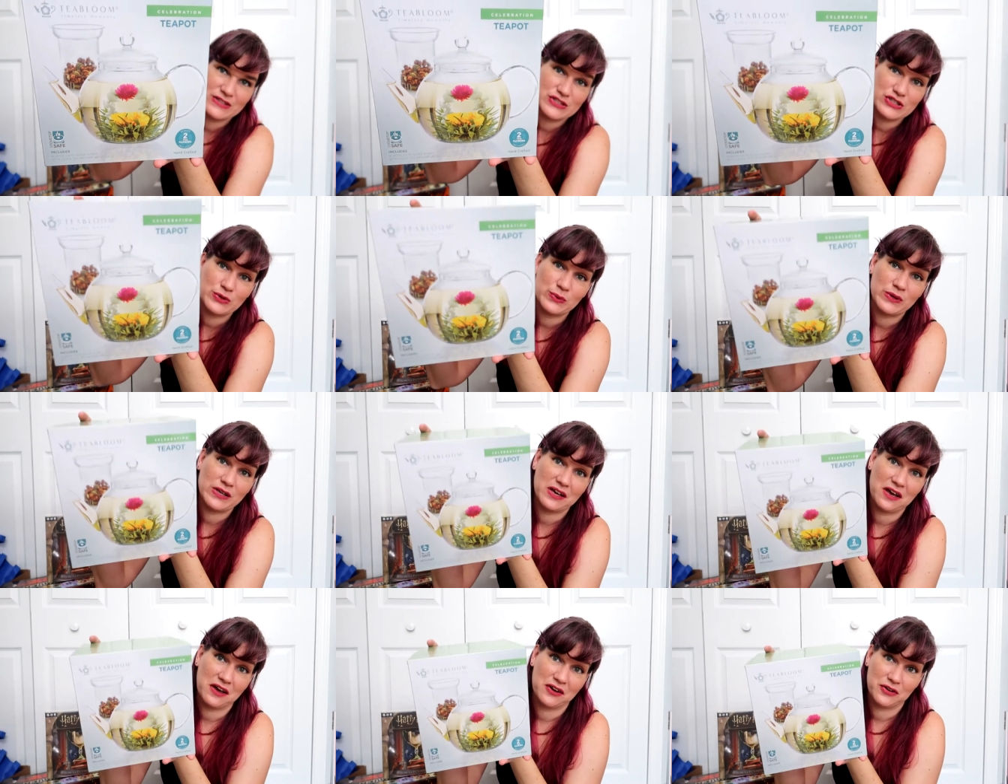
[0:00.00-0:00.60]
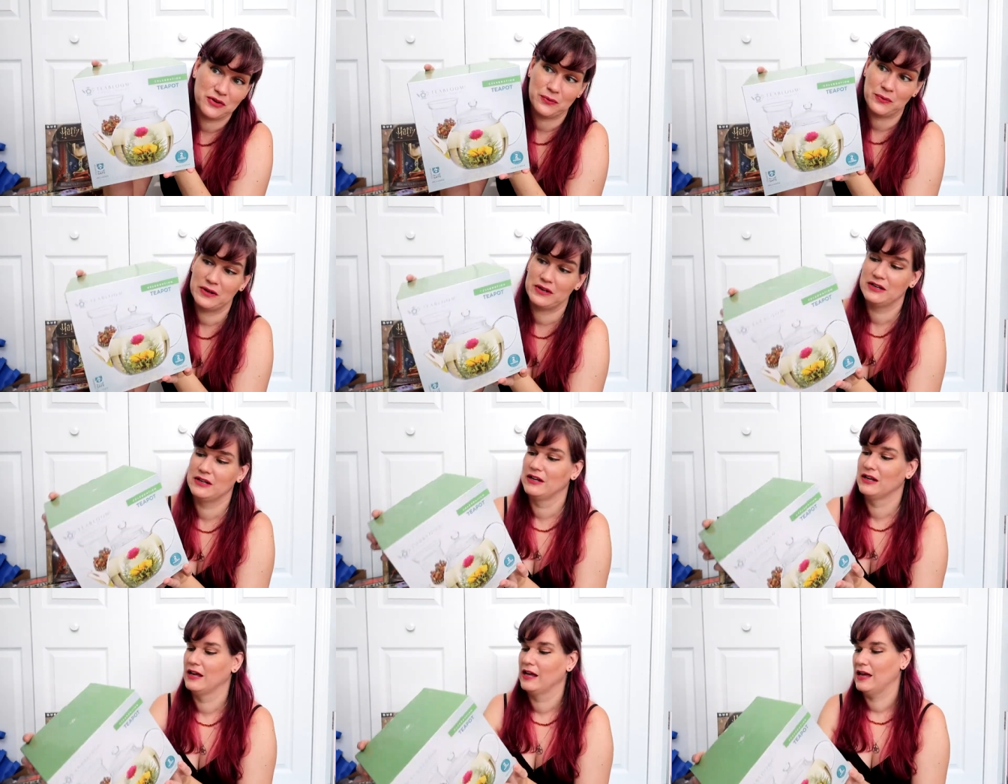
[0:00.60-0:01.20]
So we got her one.
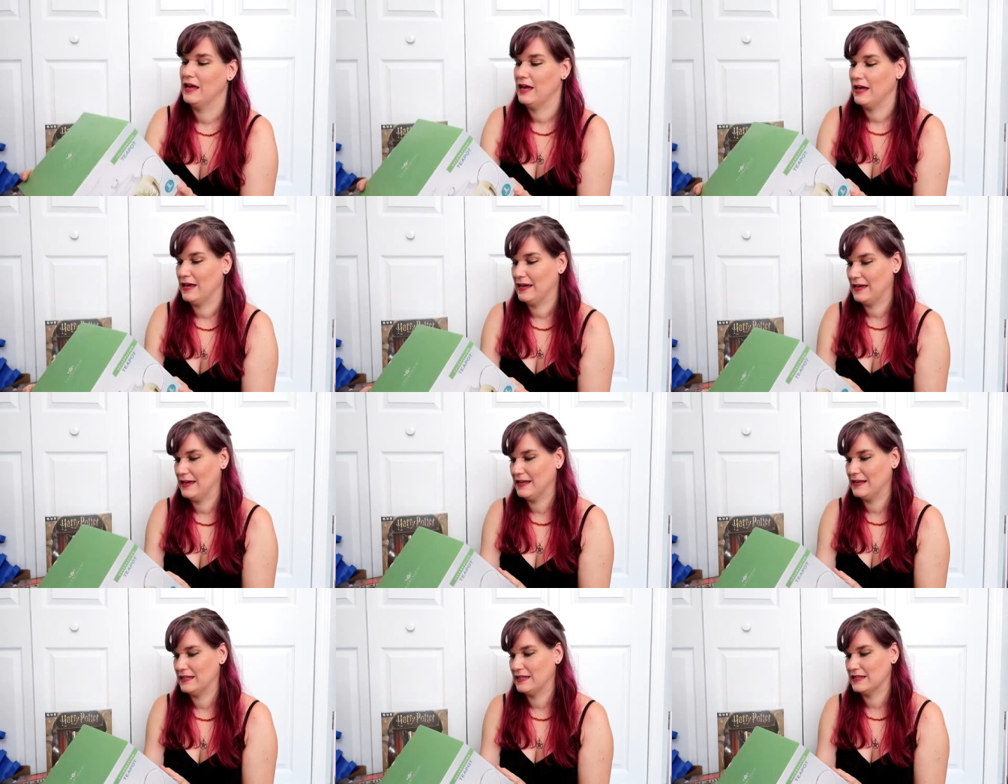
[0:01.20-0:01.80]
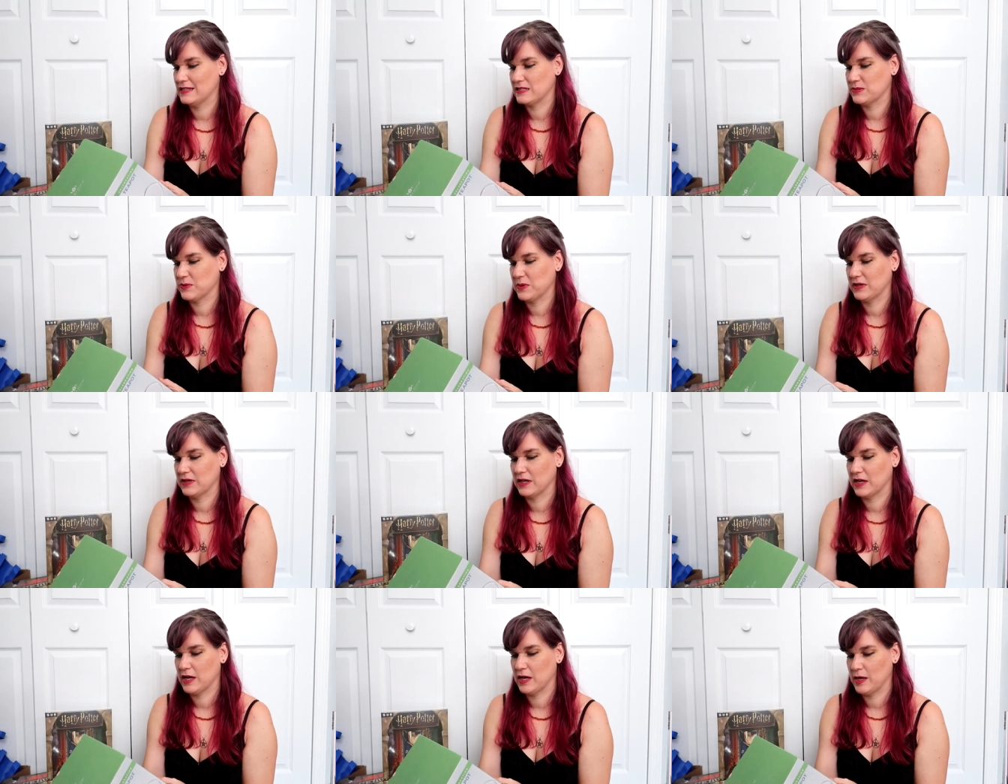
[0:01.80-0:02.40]
And this
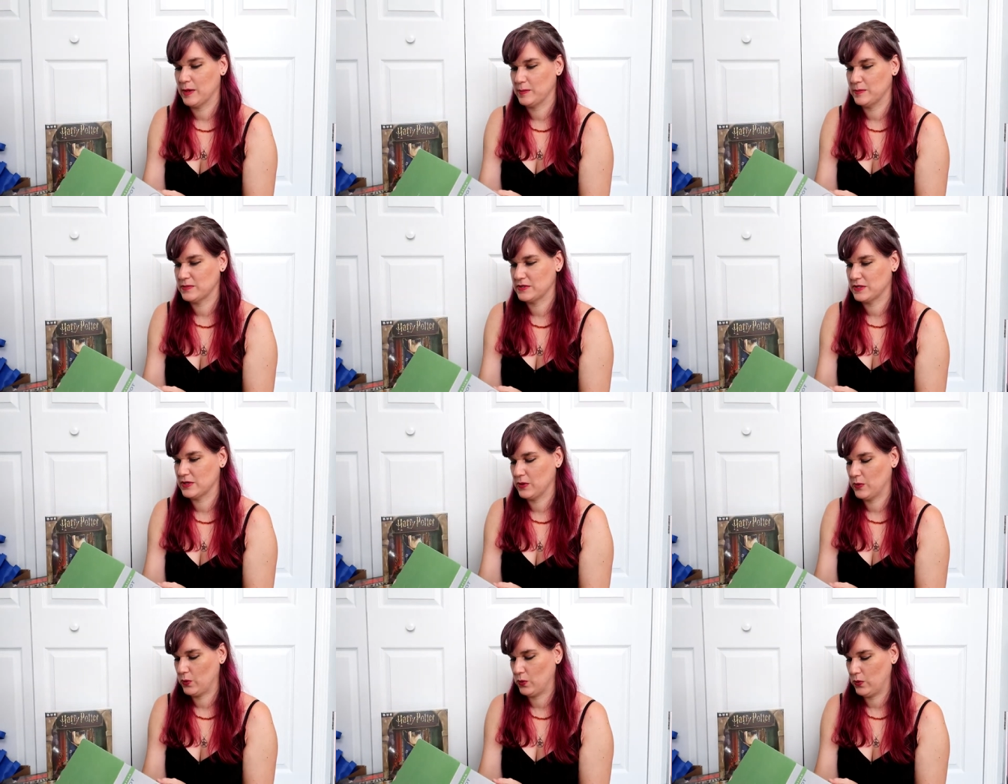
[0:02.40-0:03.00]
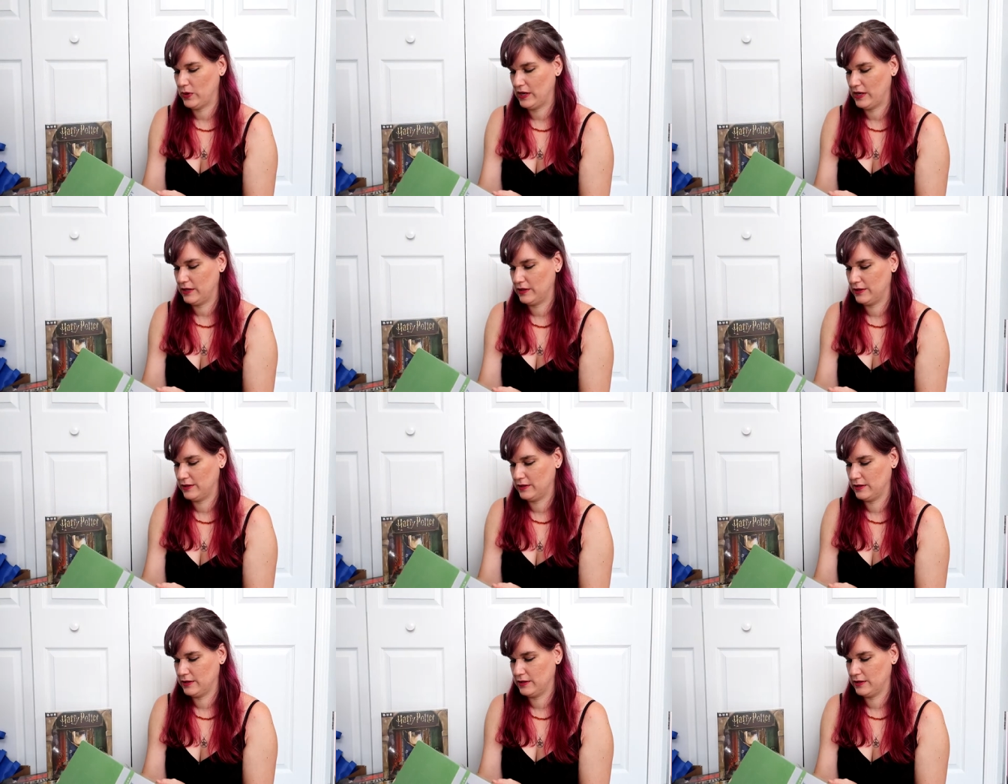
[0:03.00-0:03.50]
one comes with